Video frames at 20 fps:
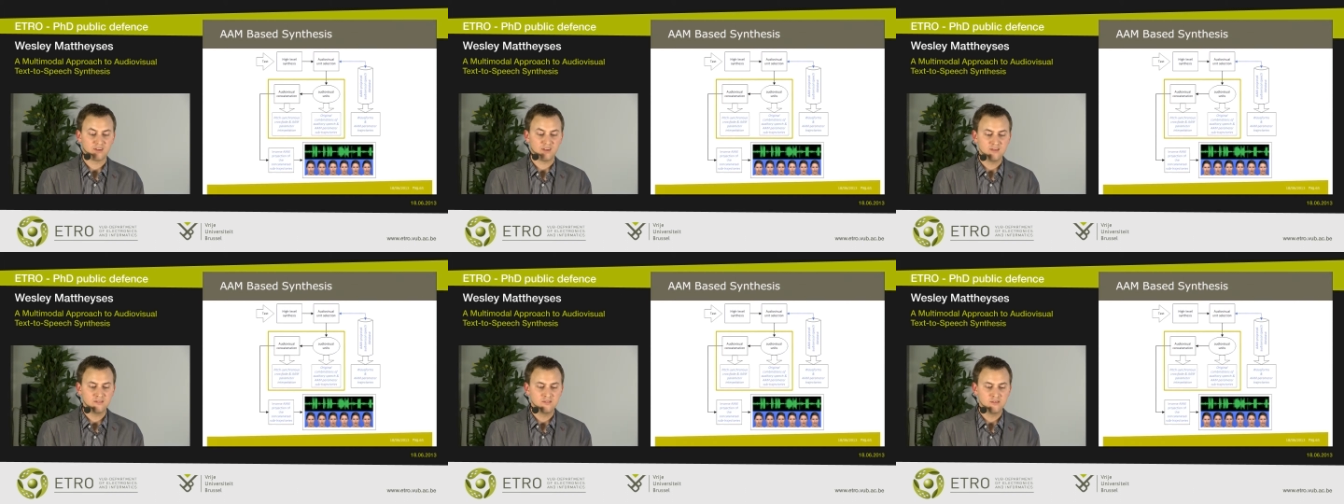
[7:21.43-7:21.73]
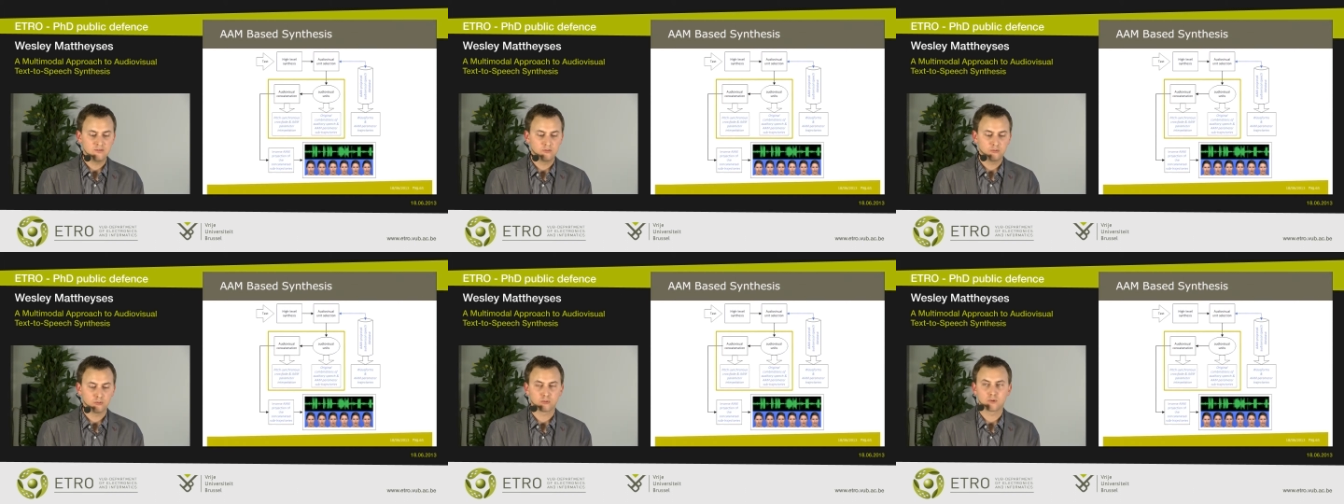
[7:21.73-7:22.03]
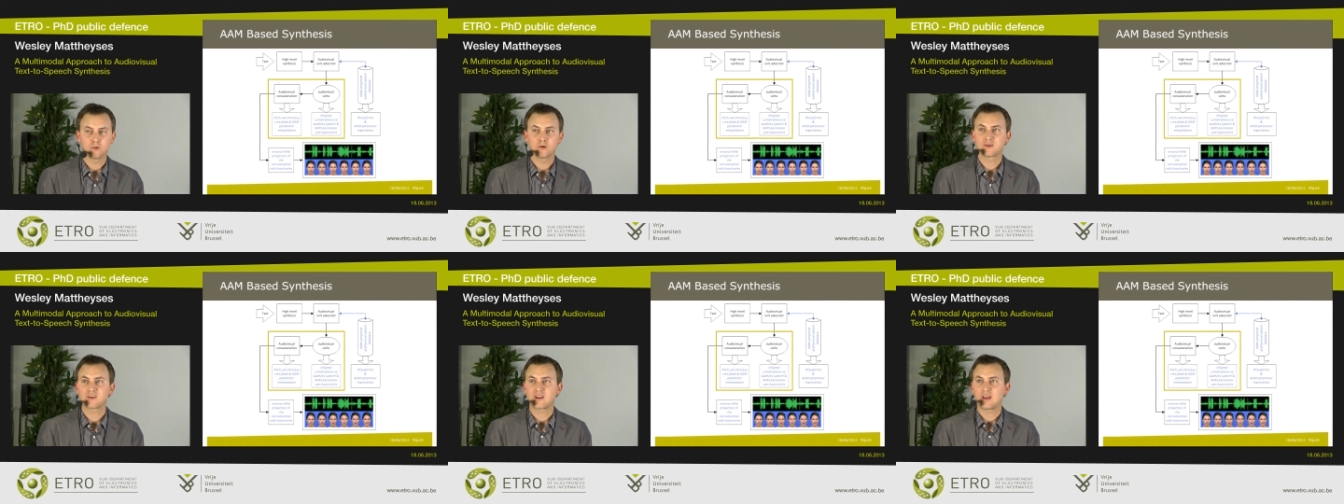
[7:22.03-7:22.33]
easy to
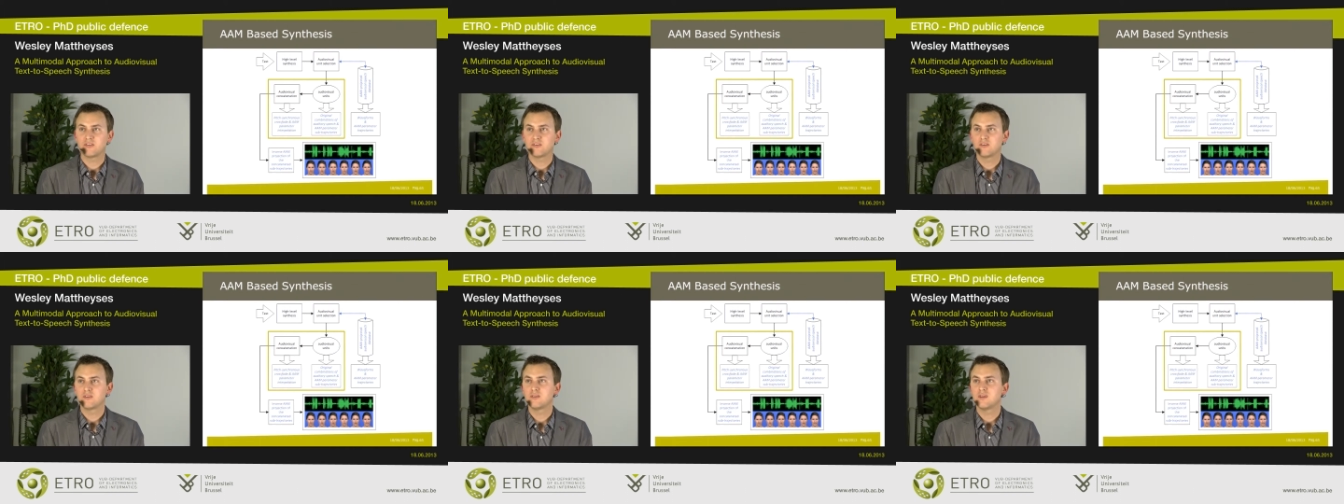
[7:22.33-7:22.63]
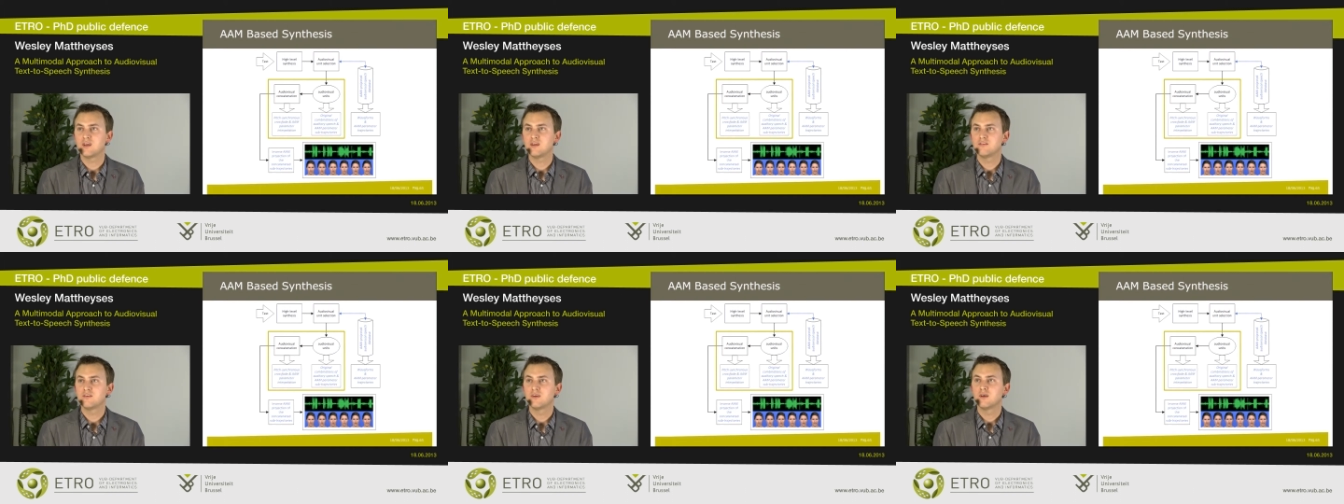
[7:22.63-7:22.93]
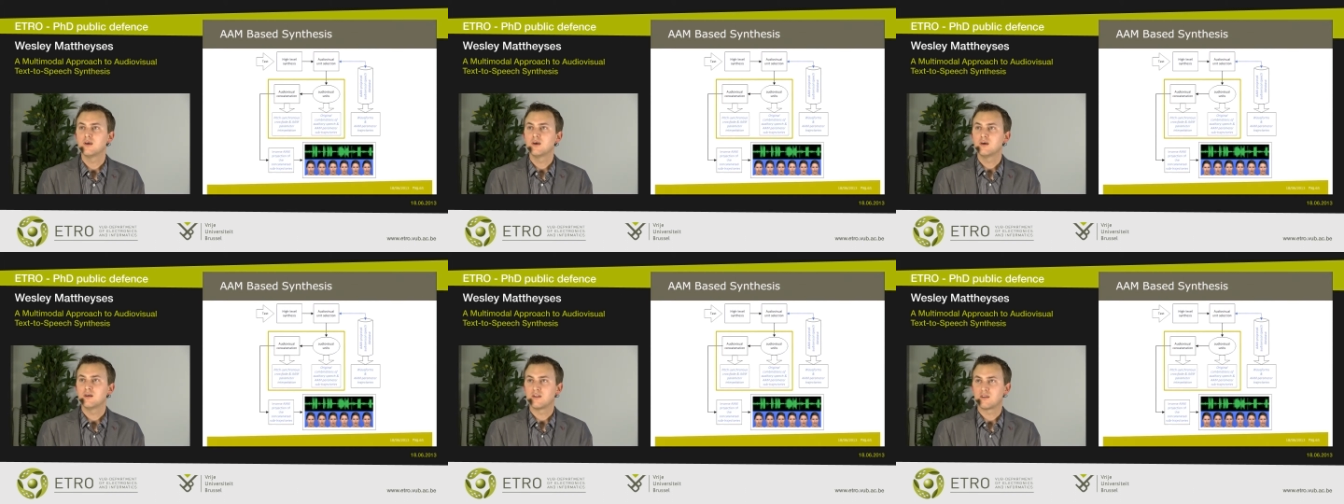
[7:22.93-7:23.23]
concatenate
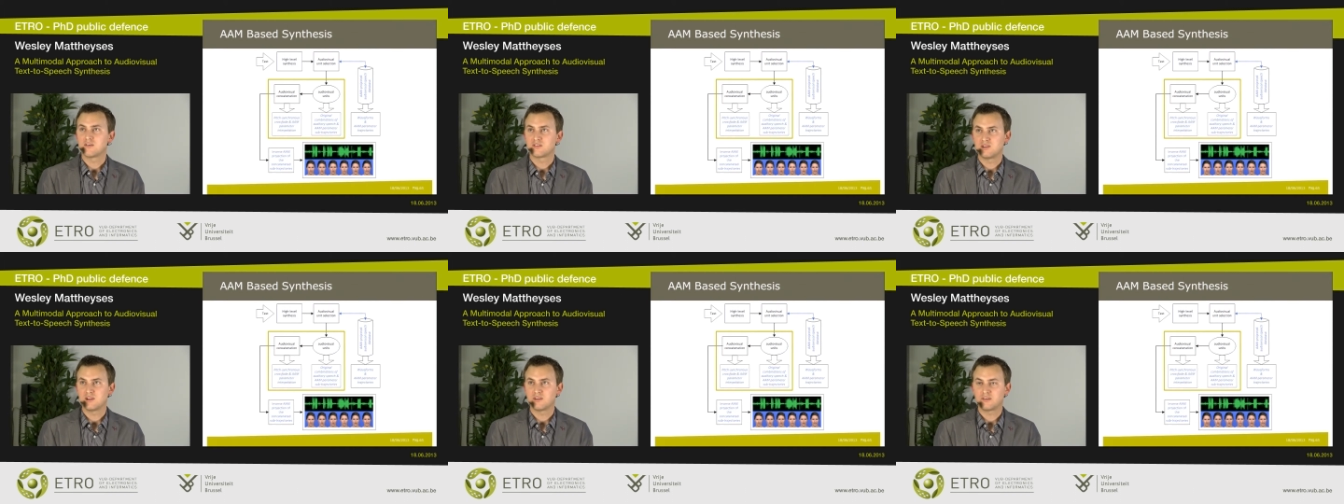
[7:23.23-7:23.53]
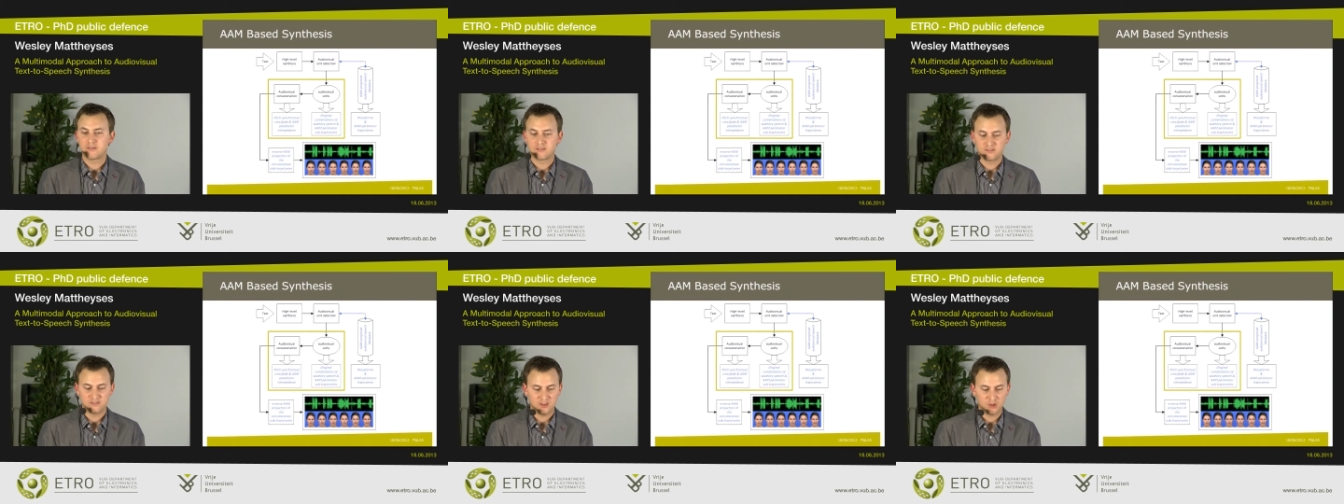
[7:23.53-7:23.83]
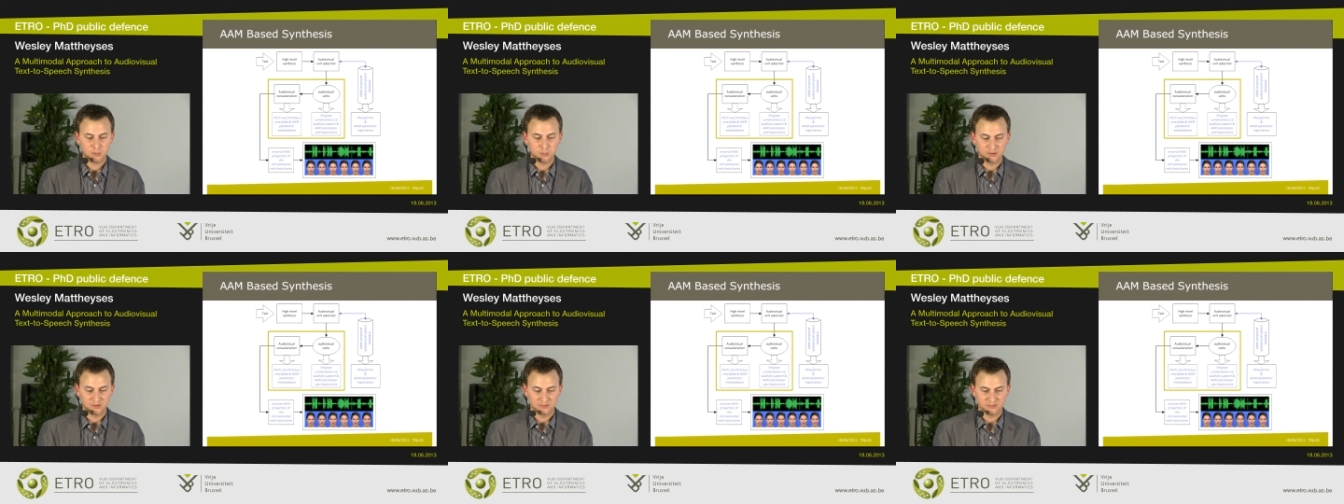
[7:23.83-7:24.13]
the selected
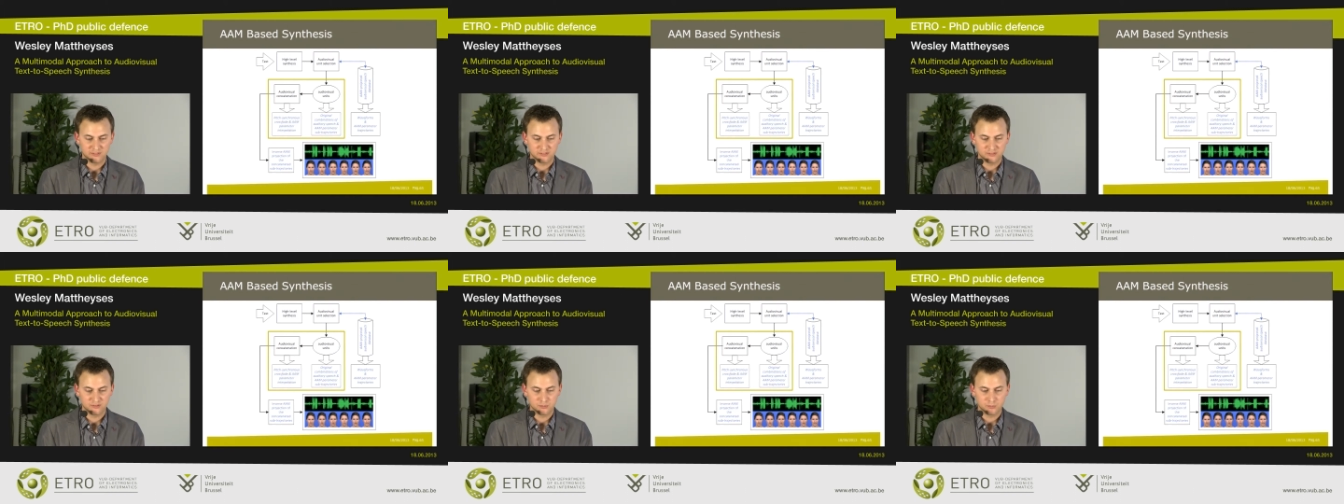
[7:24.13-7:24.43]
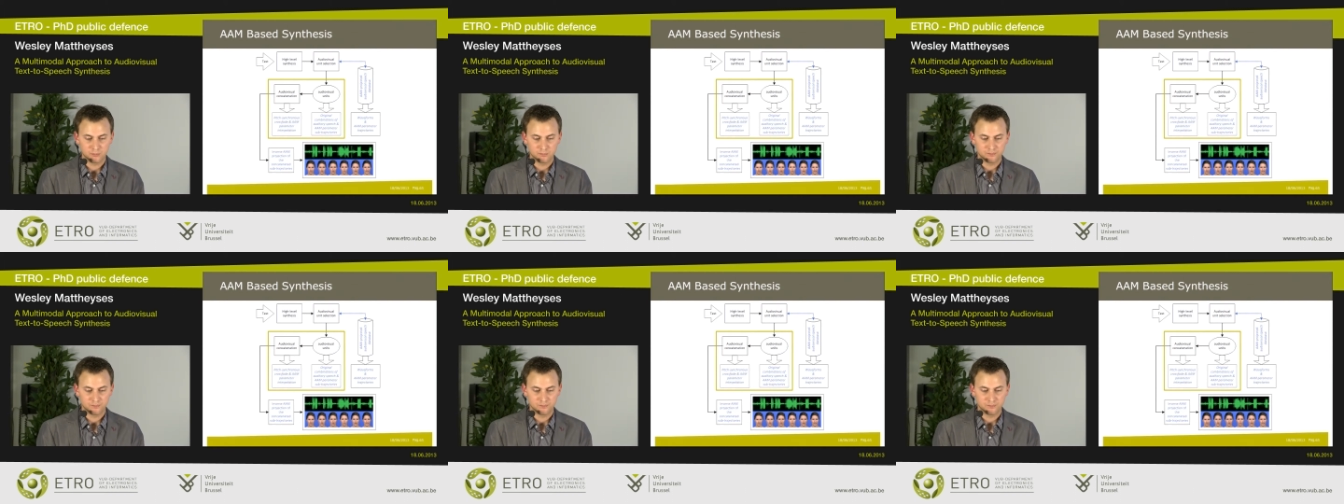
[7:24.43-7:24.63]
segments.